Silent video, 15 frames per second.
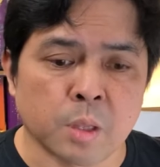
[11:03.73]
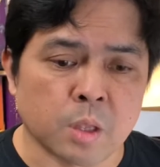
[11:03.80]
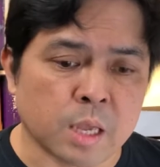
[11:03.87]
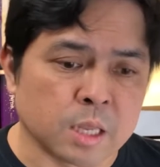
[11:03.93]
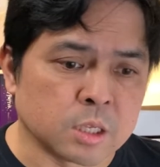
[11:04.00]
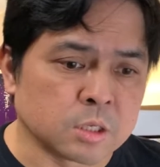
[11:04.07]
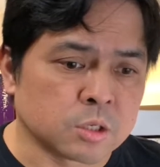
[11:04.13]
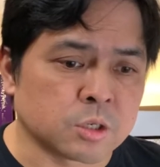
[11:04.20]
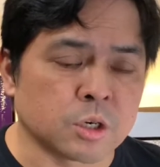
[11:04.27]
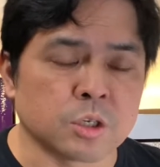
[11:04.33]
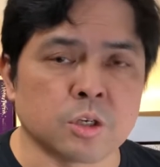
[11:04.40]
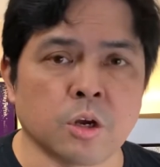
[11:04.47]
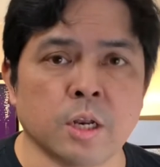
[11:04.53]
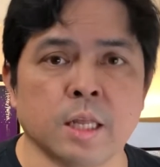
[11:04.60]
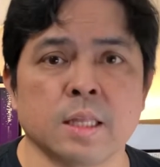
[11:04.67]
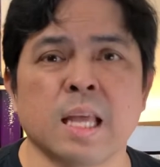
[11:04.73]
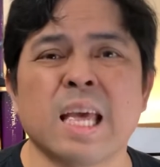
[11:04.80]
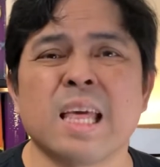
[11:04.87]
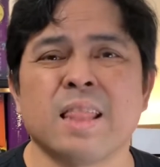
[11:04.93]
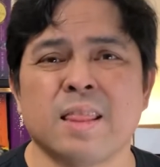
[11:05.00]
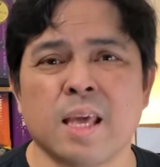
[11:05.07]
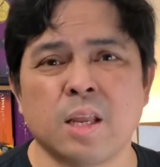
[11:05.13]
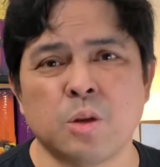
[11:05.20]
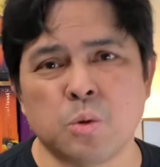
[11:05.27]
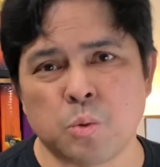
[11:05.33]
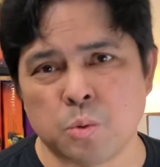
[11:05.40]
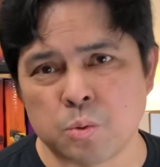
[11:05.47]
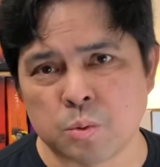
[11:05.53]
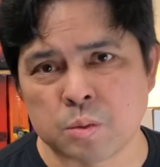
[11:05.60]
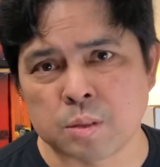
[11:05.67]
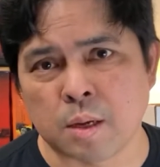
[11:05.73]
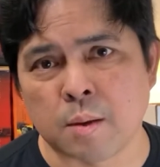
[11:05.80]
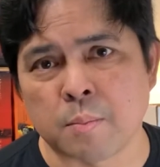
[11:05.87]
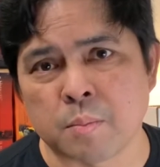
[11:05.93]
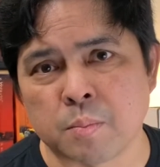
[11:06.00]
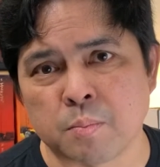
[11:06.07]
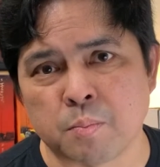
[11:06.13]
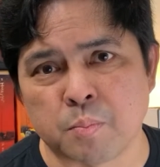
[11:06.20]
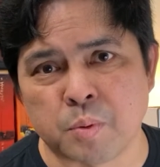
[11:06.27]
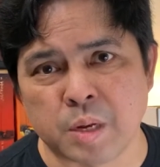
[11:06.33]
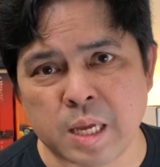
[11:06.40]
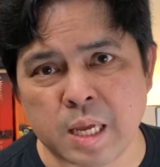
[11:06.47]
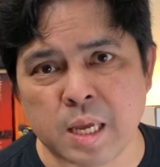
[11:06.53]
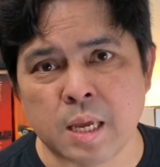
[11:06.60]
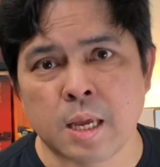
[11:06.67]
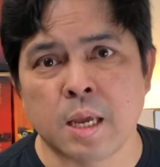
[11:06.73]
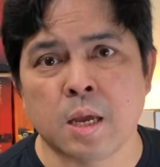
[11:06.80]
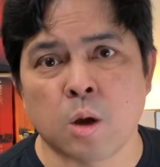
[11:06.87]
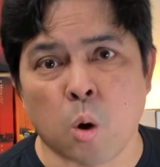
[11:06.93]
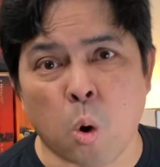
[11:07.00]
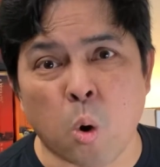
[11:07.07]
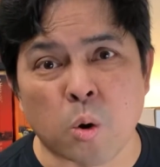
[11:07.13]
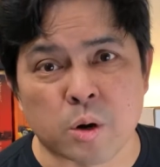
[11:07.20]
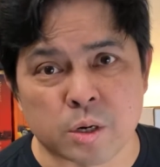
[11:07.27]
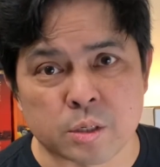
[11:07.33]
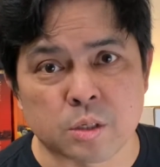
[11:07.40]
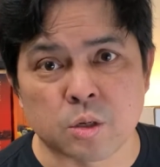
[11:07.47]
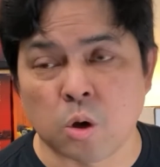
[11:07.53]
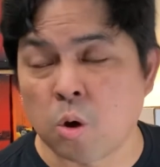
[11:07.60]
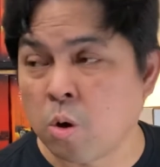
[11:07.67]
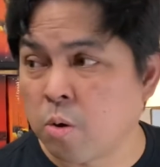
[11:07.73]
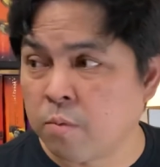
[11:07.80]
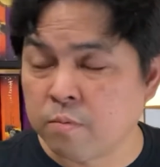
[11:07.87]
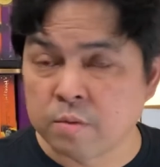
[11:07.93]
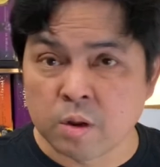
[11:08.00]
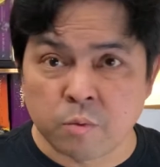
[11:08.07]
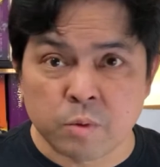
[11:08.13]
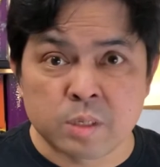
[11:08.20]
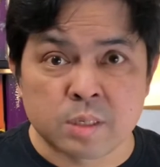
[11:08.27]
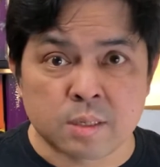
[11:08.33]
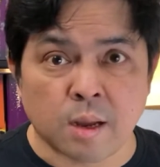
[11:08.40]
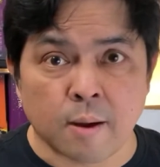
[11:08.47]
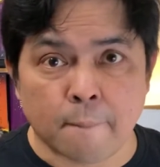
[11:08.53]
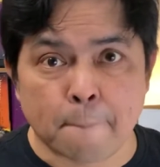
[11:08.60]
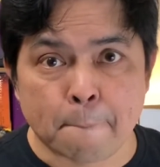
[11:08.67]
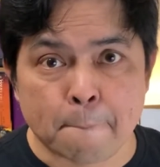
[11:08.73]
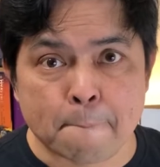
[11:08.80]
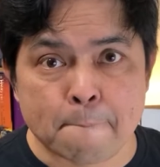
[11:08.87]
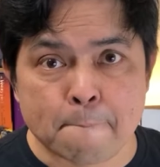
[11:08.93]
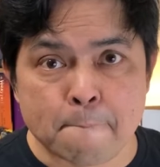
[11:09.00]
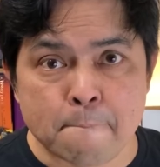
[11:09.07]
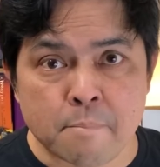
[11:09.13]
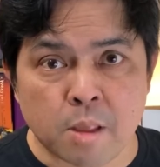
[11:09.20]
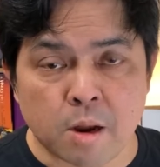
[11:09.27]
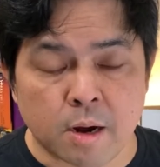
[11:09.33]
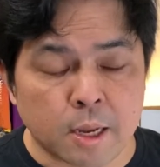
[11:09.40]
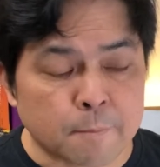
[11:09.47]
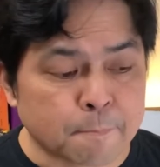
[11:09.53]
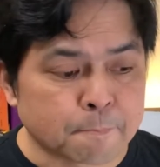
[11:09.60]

can search on it, they do some pre-orders of the restock. All right,